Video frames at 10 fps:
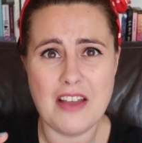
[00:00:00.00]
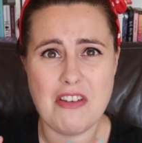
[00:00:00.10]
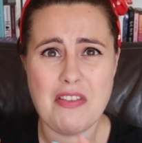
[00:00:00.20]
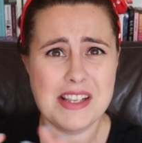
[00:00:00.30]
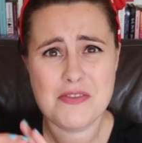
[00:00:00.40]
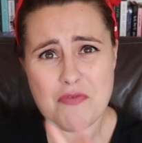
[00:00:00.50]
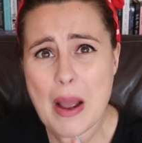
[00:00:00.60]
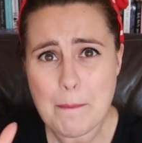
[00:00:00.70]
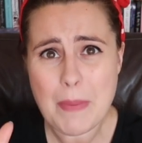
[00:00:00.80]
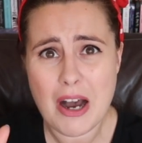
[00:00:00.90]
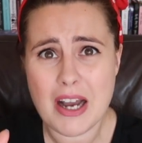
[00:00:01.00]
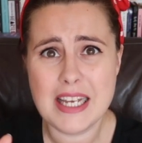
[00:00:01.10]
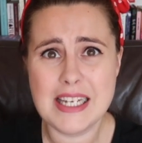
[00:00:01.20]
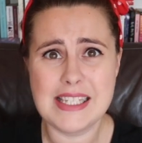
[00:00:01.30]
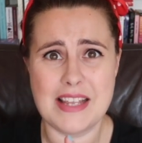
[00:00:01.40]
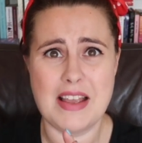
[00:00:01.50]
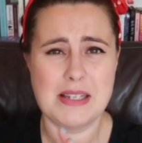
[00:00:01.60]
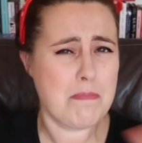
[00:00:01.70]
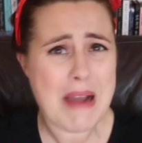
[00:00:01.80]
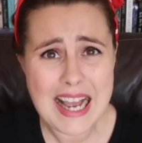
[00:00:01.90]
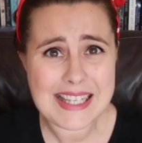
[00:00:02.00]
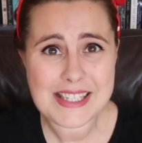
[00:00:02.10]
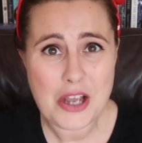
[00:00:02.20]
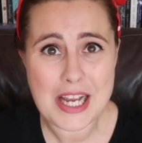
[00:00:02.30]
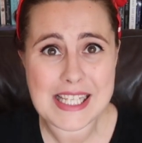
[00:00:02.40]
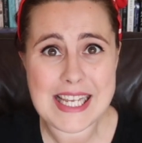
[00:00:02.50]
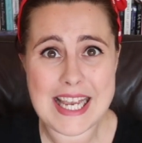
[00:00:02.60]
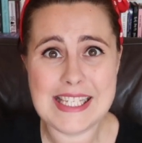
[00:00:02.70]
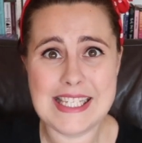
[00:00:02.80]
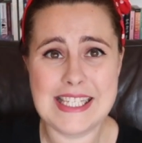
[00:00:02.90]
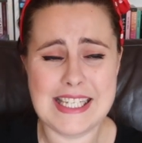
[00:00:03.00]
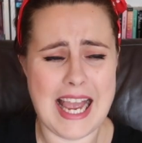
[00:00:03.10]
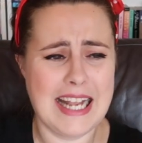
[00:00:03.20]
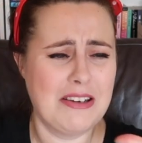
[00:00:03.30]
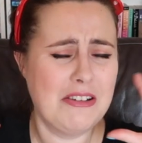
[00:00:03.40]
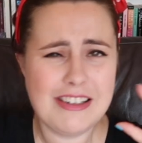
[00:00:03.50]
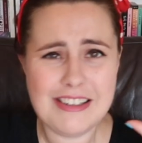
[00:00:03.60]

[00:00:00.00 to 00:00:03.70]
And then there's vampires and there's mad scientists, and